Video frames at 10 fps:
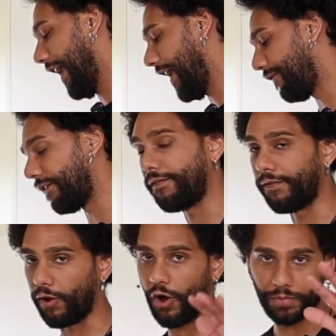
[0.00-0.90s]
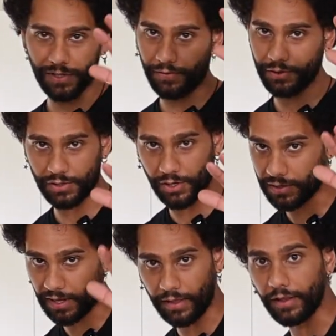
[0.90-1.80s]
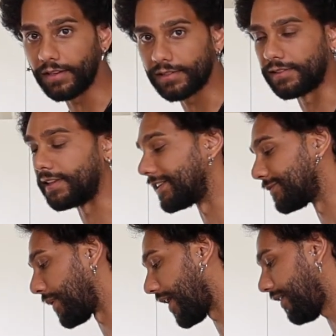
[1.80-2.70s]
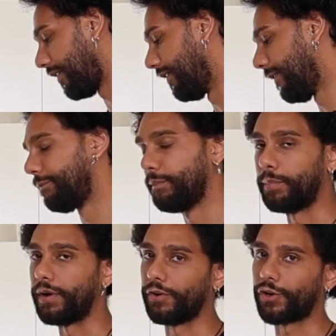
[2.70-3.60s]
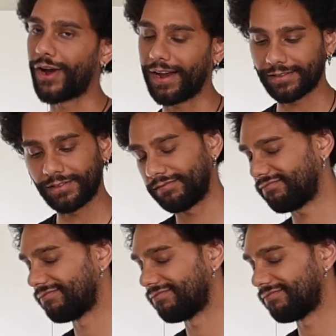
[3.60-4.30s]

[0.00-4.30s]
If it flops, if it just goes like this, then it's bad, but if it cracks,